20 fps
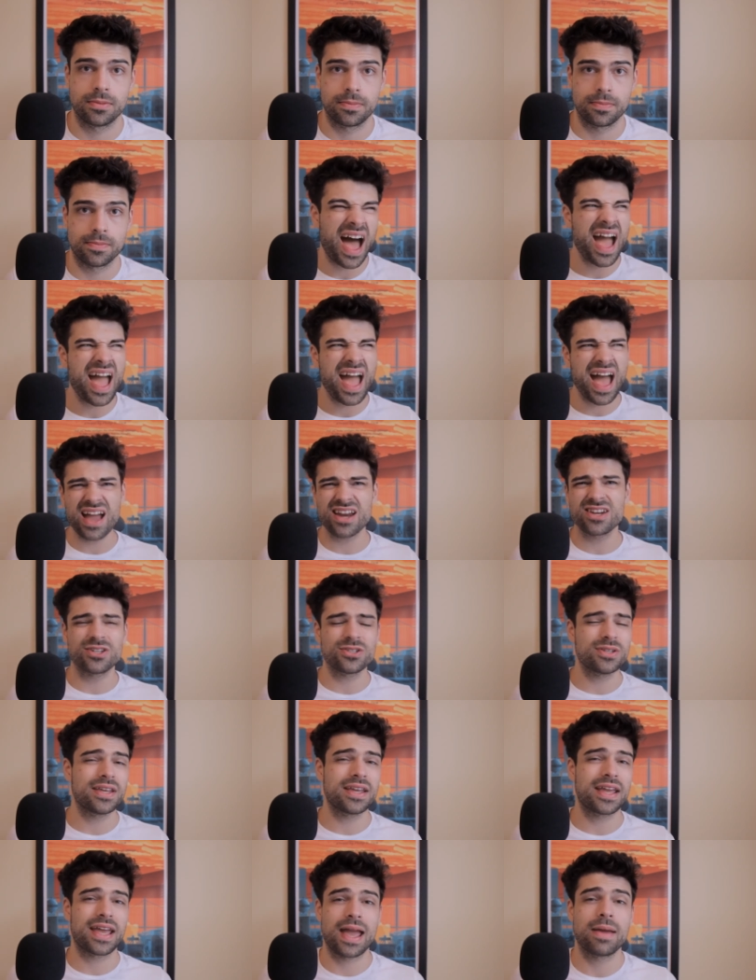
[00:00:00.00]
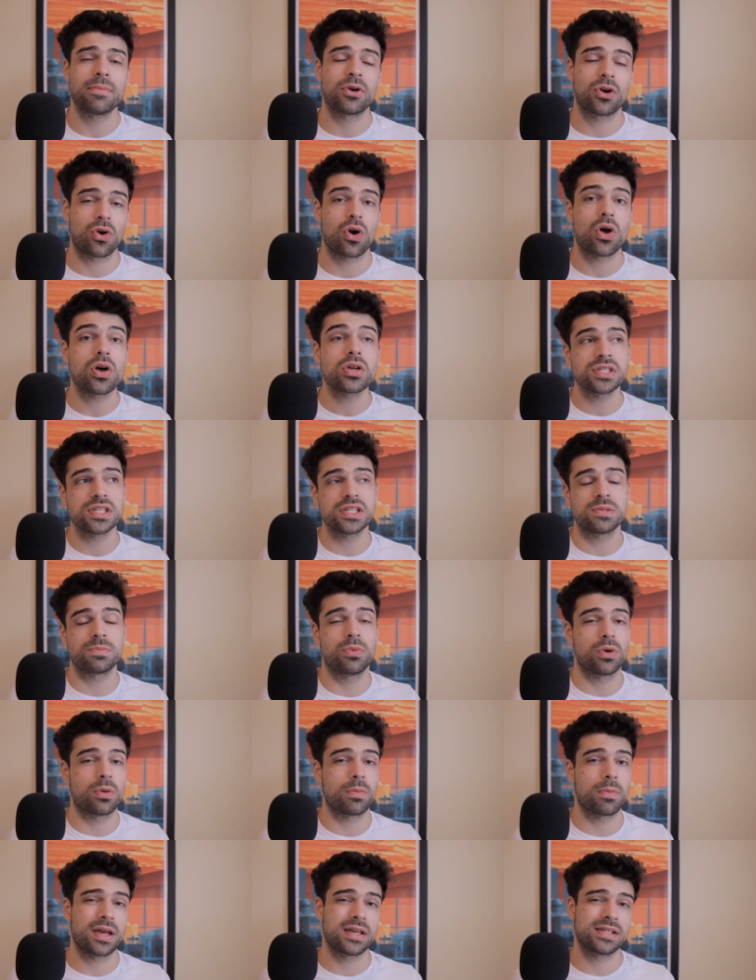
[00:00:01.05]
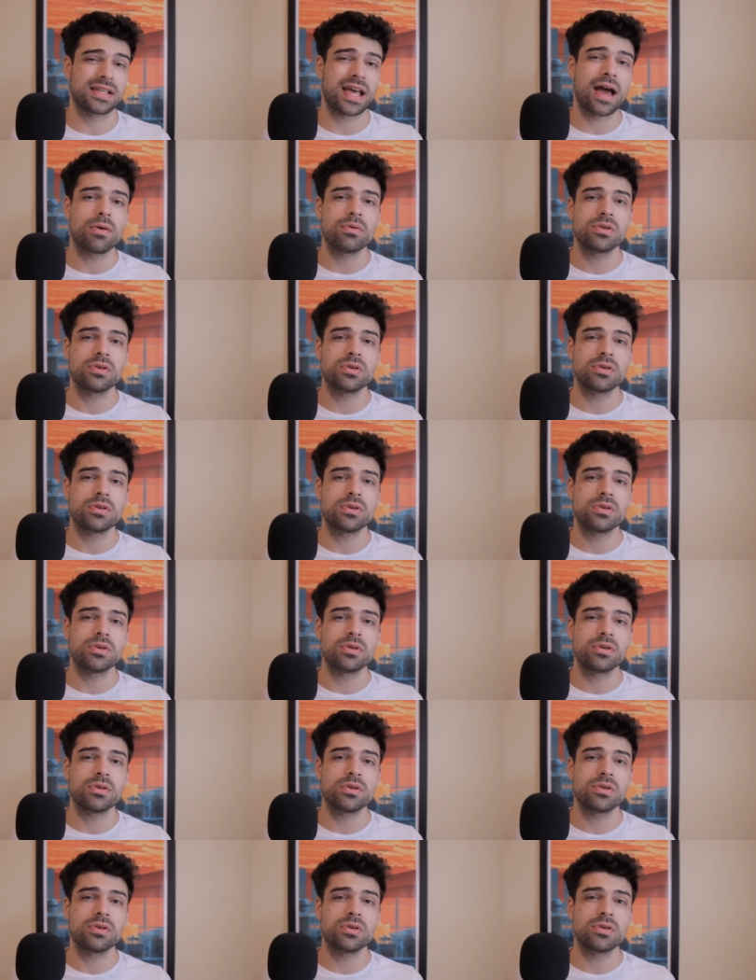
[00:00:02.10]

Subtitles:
I actually came across this book because I